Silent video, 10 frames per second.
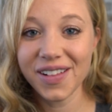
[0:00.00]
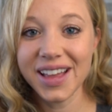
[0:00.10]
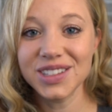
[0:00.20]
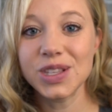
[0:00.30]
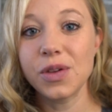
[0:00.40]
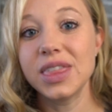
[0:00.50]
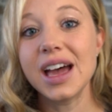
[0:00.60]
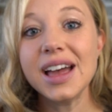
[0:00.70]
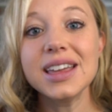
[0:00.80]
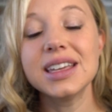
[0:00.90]
And so
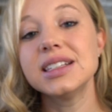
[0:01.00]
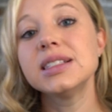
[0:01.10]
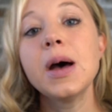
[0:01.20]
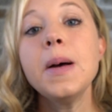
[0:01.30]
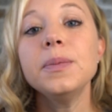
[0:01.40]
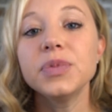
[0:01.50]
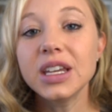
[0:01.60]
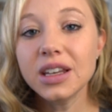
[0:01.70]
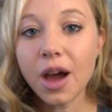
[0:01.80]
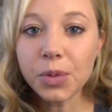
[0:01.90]
that is the
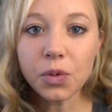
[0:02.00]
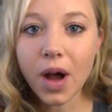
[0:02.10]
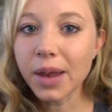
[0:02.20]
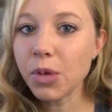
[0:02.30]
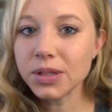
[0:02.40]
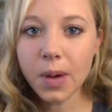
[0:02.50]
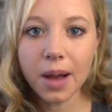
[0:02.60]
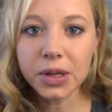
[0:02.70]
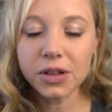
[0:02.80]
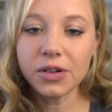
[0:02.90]
number one most
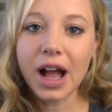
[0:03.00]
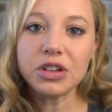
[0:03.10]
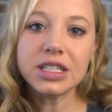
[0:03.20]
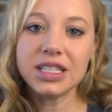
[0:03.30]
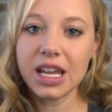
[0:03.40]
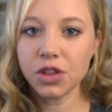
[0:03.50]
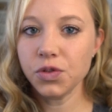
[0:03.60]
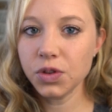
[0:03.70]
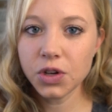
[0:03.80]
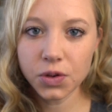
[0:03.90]
popular route to take
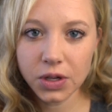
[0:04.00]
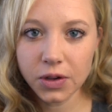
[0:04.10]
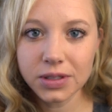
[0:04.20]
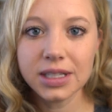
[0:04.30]
through the hoodoos,